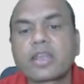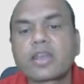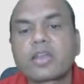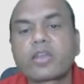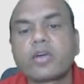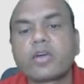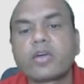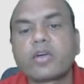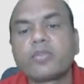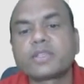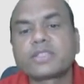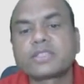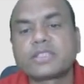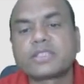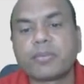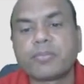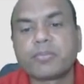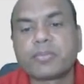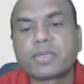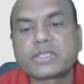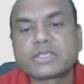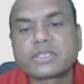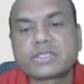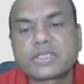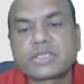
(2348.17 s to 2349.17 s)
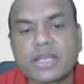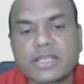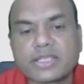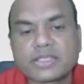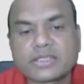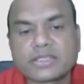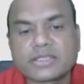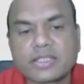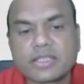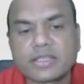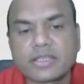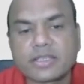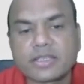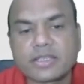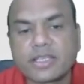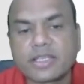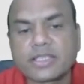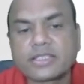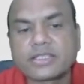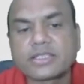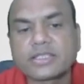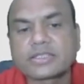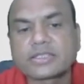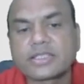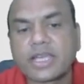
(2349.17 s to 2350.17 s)
of a sample statistic is
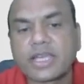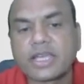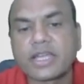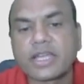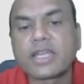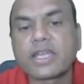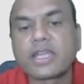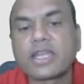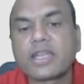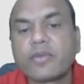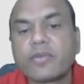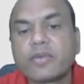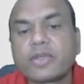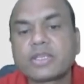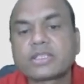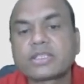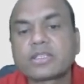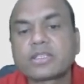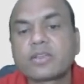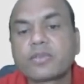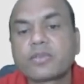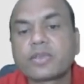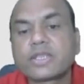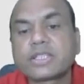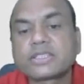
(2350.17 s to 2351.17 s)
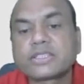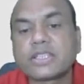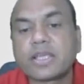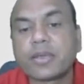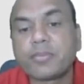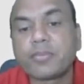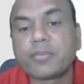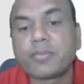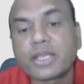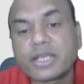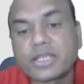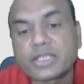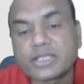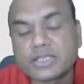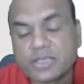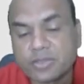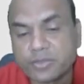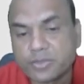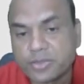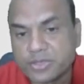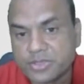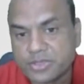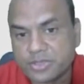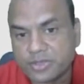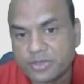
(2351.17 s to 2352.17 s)
the standard deviation of the sampling
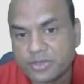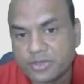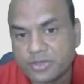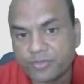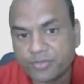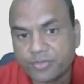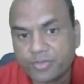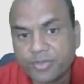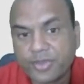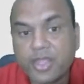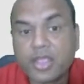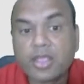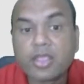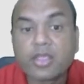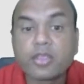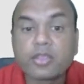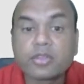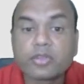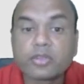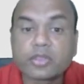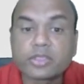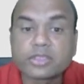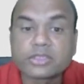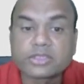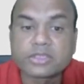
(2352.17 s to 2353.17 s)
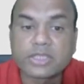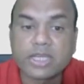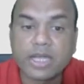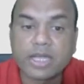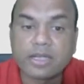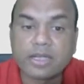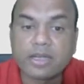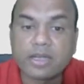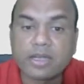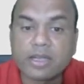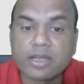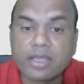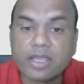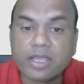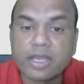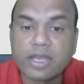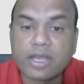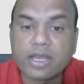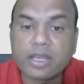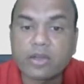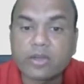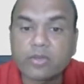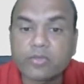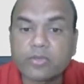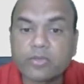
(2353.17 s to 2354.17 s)
distribution. So standard
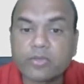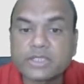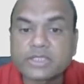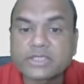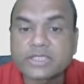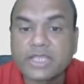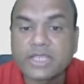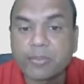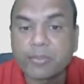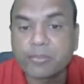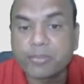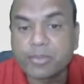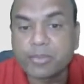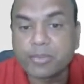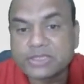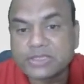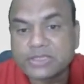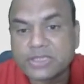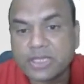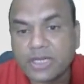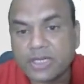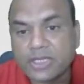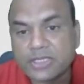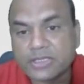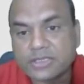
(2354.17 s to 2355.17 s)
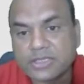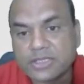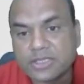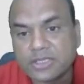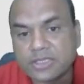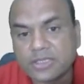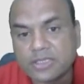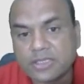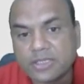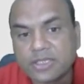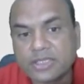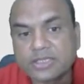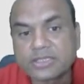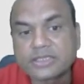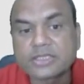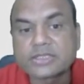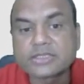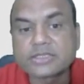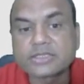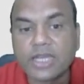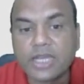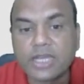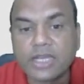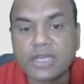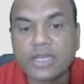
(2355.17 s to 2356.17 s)
error of a sample statistic is the
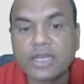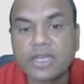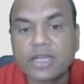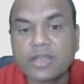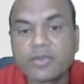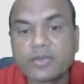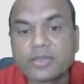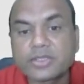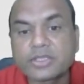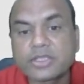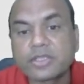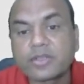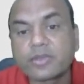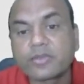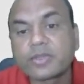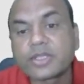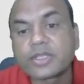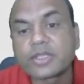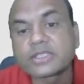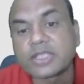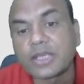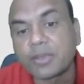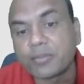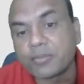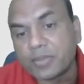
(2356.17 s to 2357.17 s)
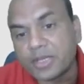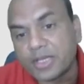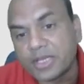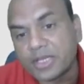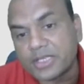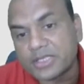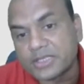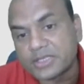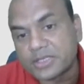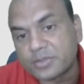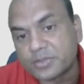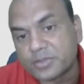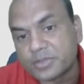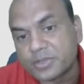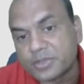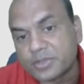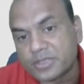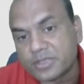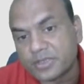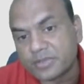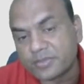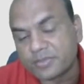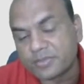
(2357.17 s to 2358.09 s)
standard deviation of the sampling distribution.